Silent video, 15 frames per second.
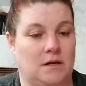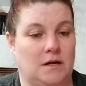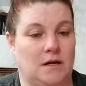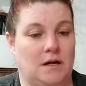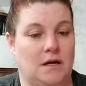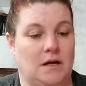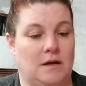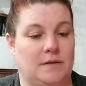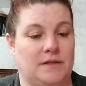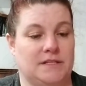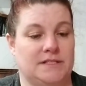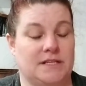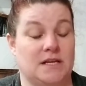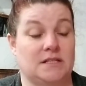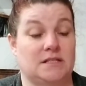the
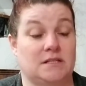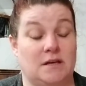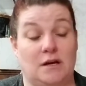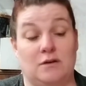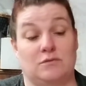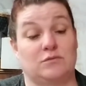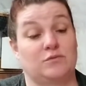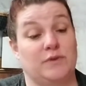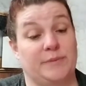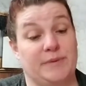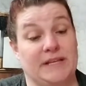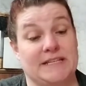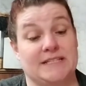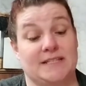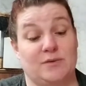suns,
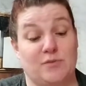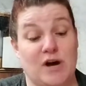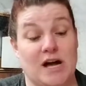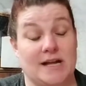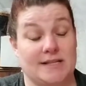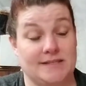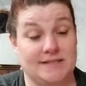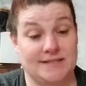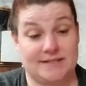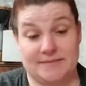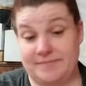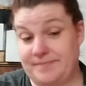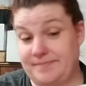replace the wands.